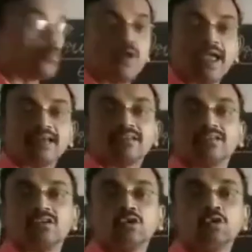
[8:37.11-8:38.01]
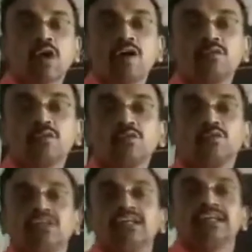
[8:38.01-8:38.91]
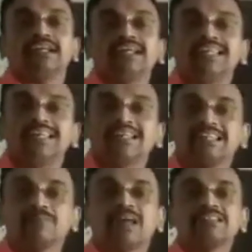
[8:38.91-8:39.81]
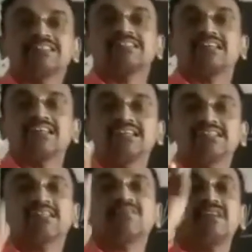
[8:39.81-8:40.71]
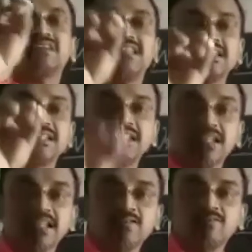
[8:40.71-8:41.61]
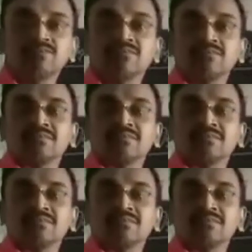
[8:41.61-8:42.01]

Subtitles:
where you have to clearly mention the reason for taking the leave